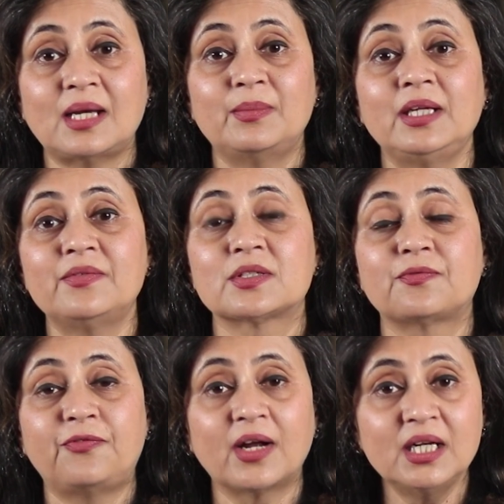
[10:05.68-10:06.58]
I believe, is
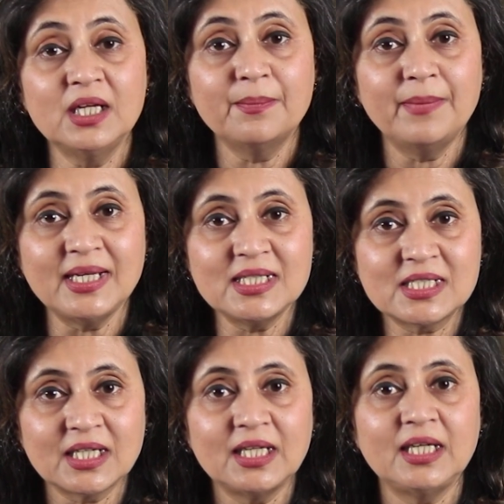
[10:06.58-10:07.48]

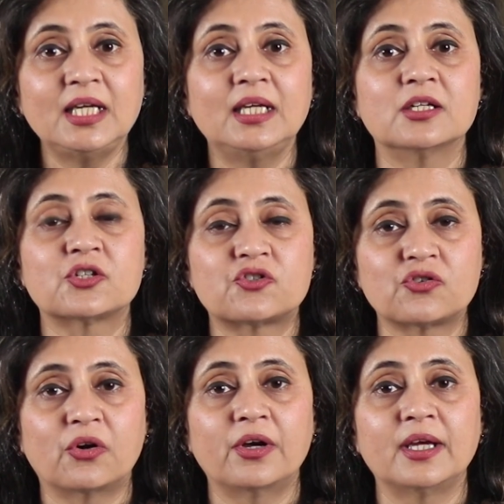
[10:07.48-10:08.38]
fundamentally
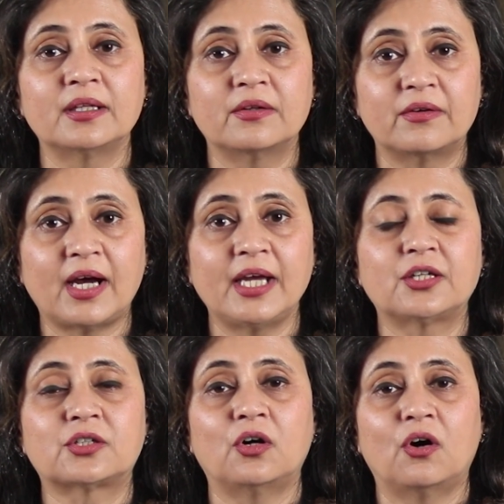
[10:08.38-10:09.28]
destroying the
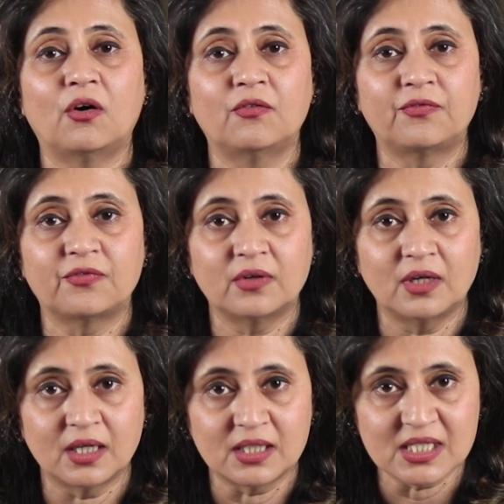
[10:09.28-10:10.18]
right of
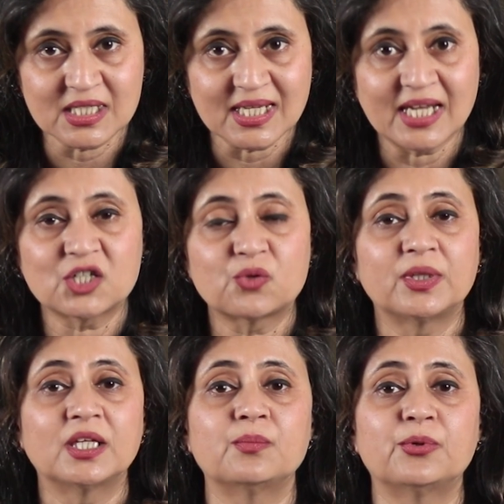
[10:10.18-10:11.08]
dissent
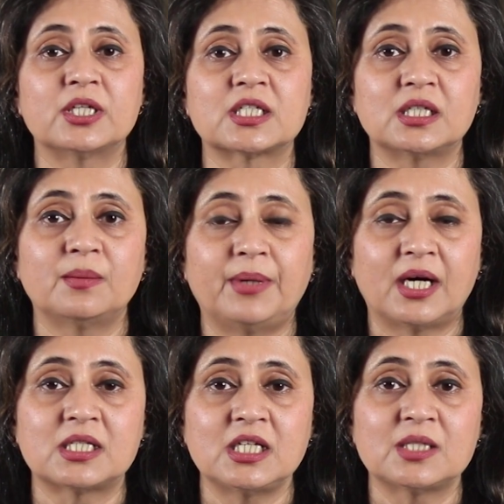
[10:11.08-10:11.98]
within political
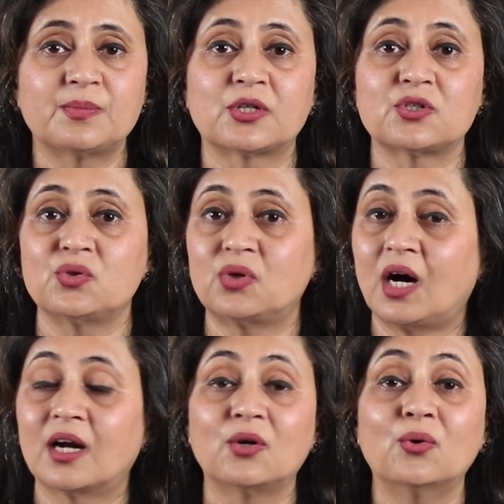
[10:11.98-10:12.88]
parties, because you
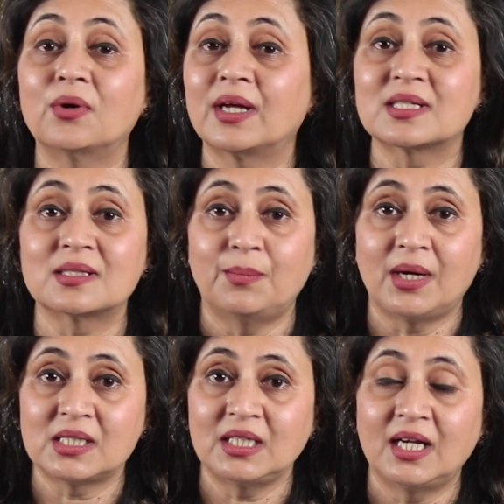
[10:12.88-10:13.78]
can't go against the
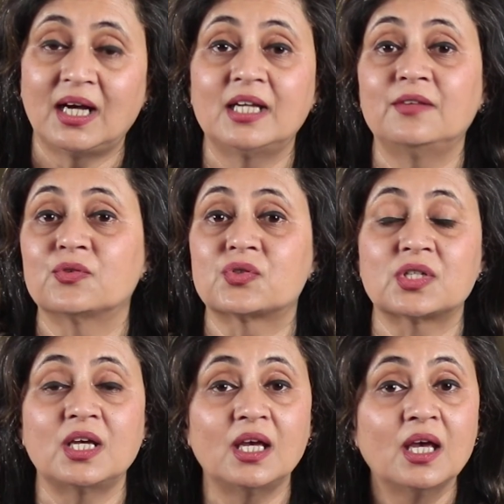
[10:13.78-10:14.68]
party line. If you
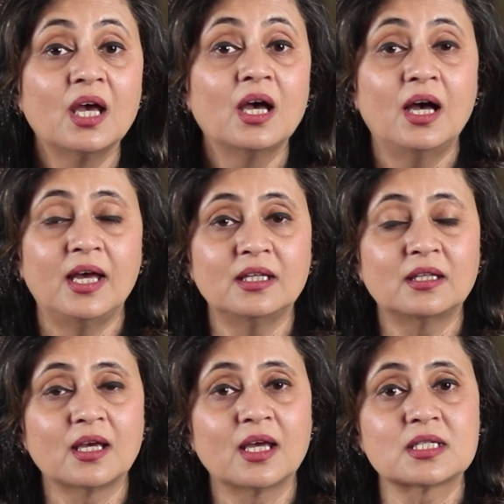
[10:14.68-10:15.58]
say
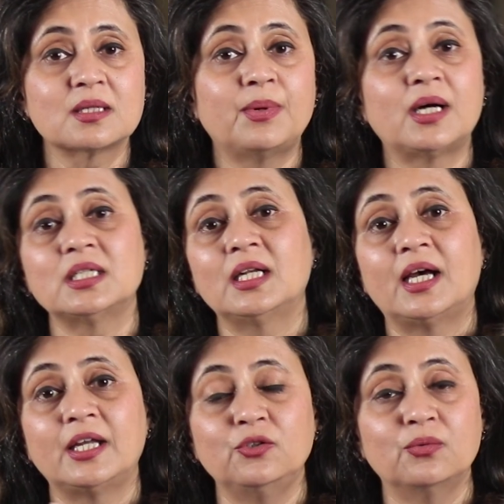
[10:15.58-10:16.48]
anything against the party
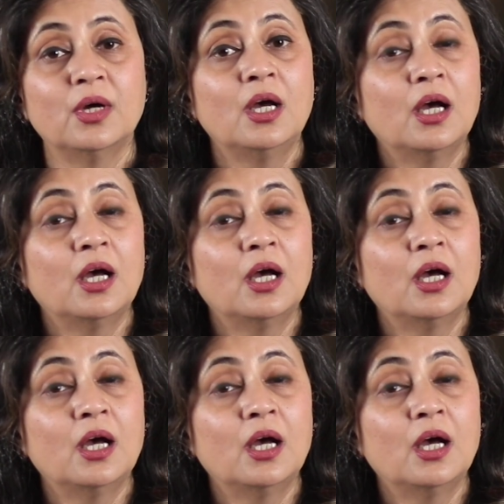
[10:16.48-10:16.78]
line, you